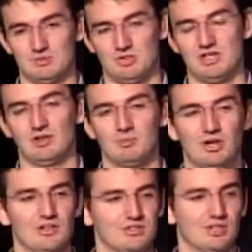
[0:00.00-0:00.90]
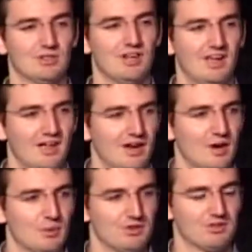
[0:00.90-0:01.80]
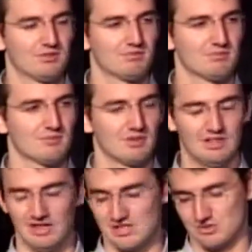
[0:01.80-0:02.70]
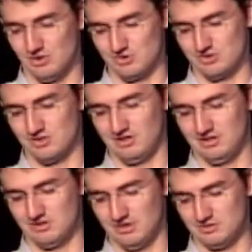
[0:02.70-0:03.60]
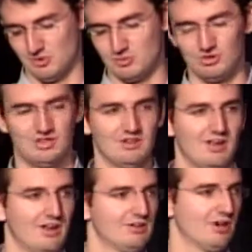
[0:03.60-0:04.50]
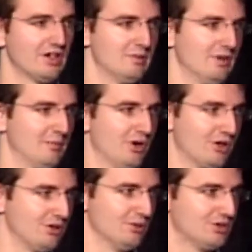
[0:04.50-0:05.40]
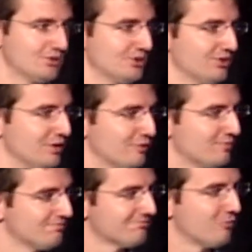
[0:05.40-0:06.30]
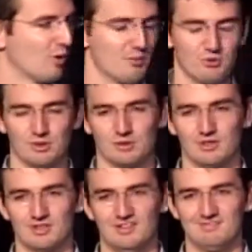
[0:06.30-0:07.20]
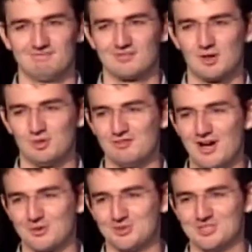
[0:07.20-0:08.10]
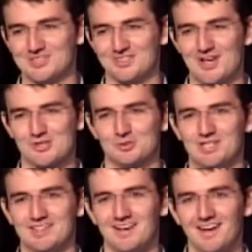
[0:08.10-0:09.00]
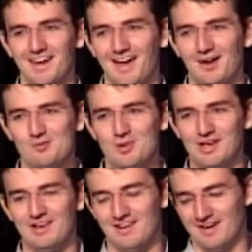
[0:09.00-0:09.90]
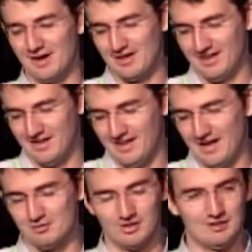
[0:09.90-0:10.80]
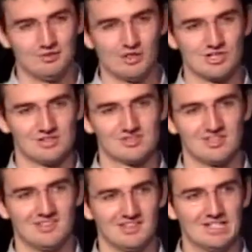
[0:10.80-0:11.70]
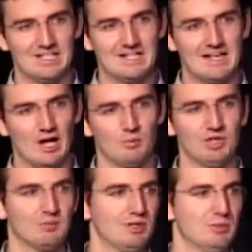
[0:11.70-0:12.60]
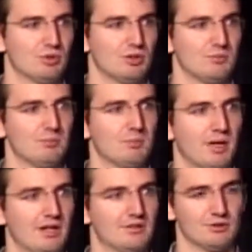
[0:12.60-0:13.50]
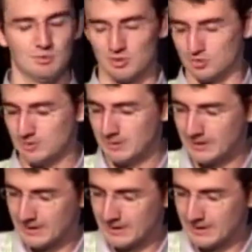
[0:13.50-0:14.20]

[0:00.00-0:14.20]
in particular, but also with international users is mobile. And Zong and Boku, which was recently formed through a couple of acquisitions last week, have been heavily focused on helping people pay through mobile.